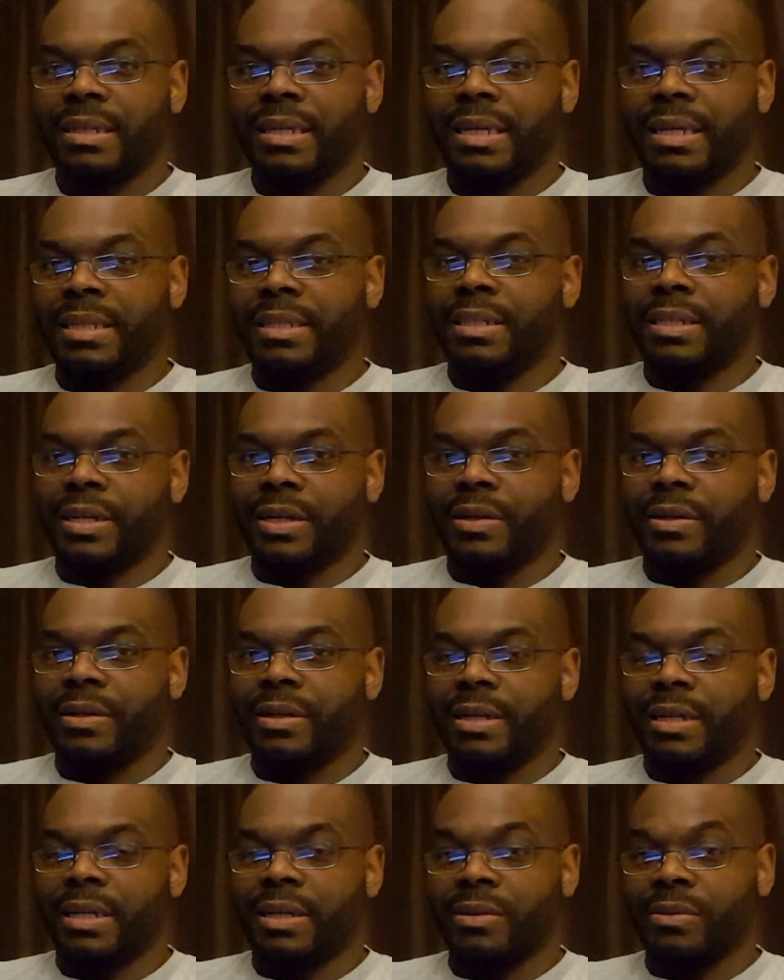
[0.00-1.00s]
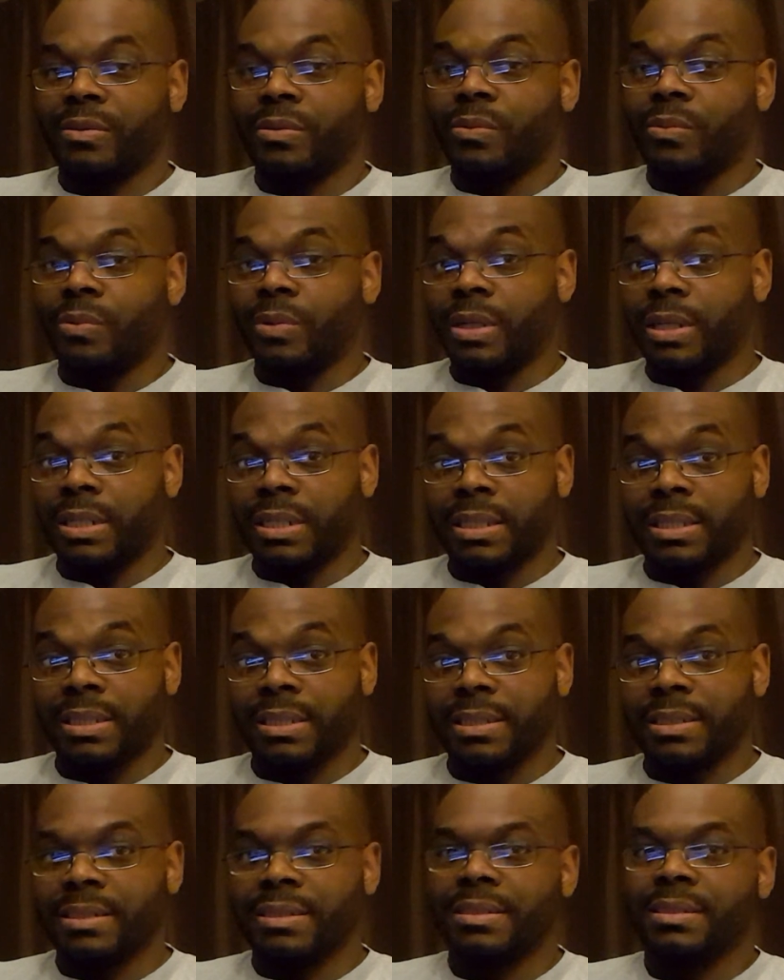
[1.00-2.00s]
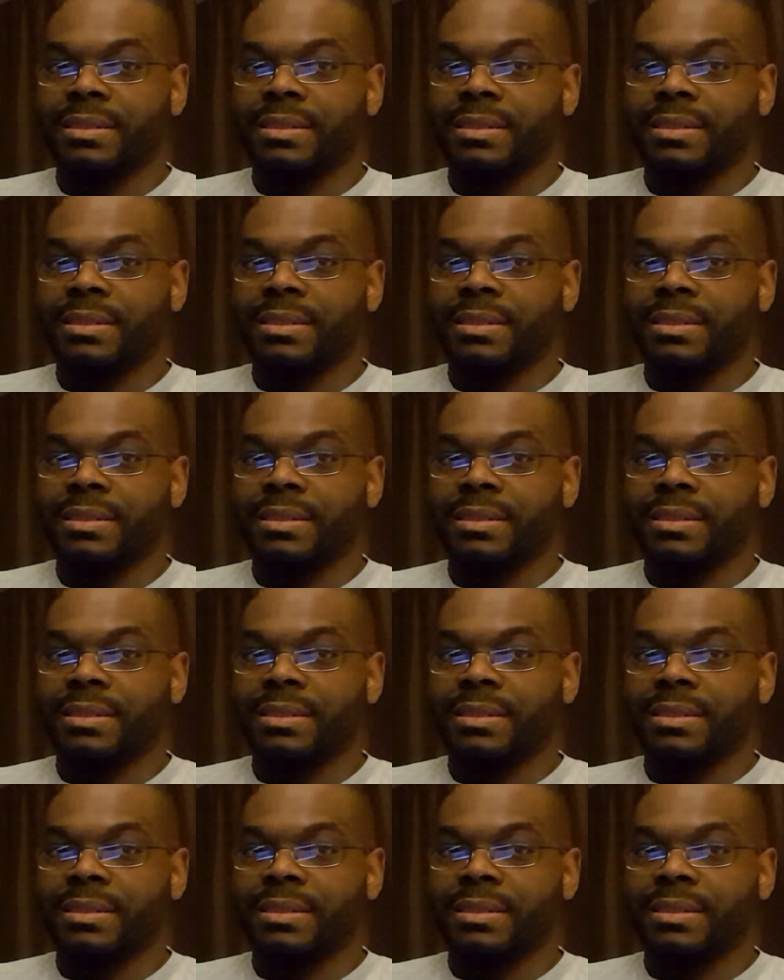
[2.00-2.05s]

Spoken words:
in there, and I don't know what it